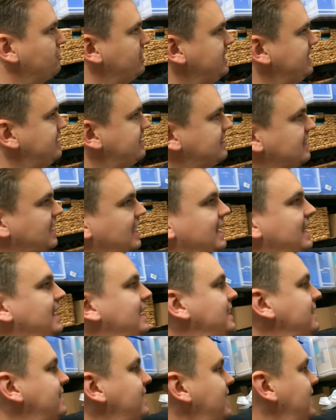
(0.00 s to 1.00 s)
grease,
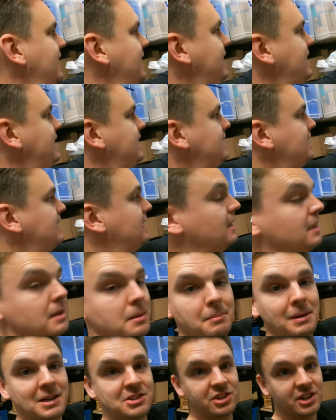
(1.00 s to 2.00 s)
and a
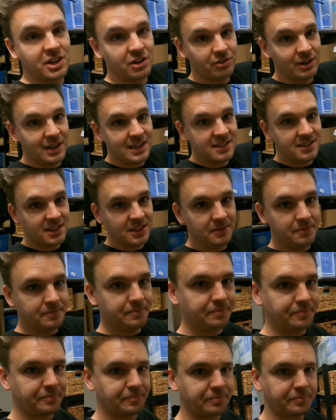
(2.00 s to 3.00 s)
magic eraser.
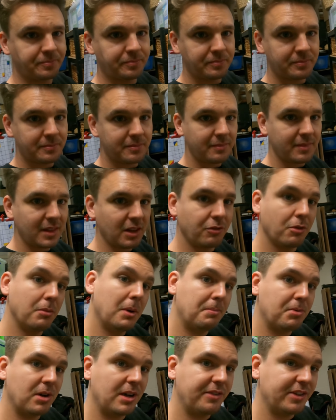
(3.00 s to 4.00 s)
From
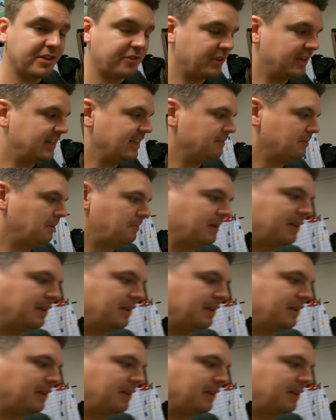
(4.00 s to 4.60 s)
my previous video, my